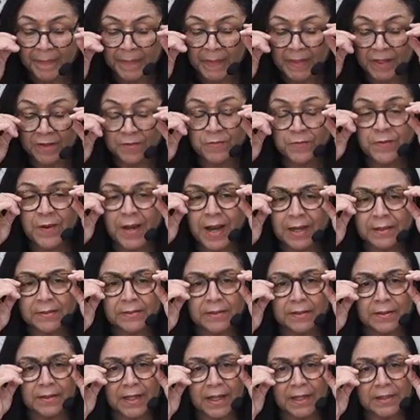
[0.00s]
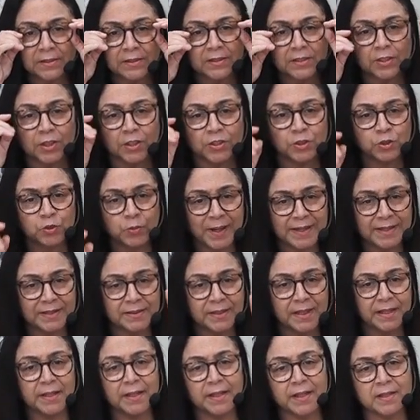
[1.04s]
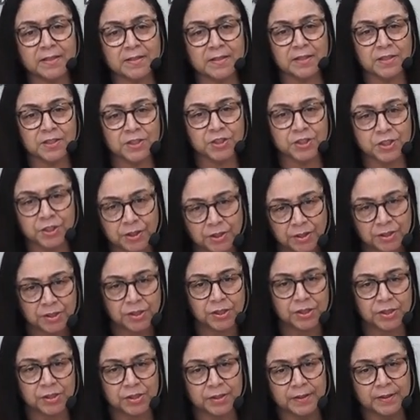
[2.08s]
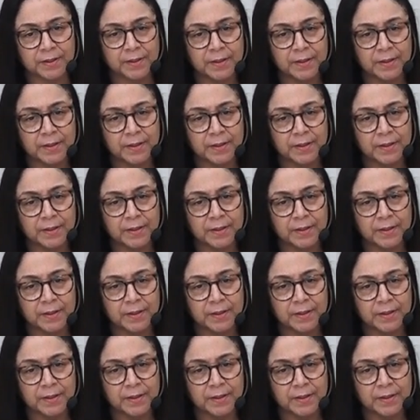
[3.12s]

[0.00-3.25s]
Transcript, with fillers: the fact that you're 20 years in church